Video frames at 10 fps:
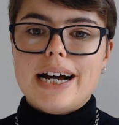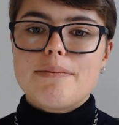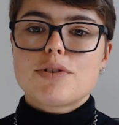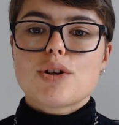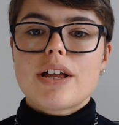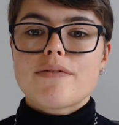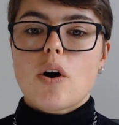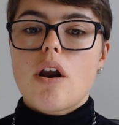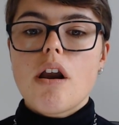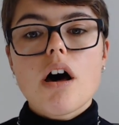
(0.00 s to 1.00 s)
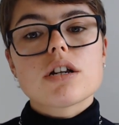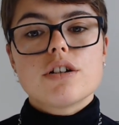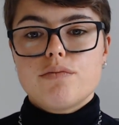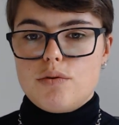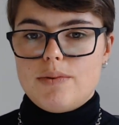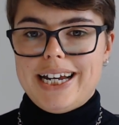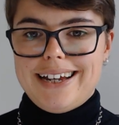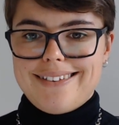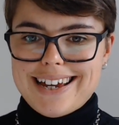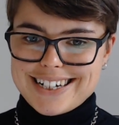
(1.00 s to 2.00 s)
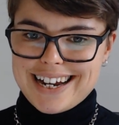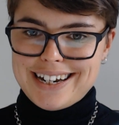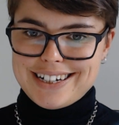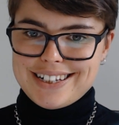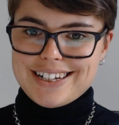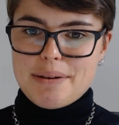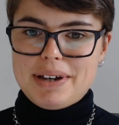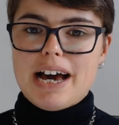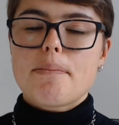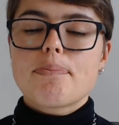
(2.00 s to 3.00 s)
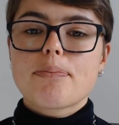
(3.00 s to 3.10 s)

so they've got lots of warning that change is coming up.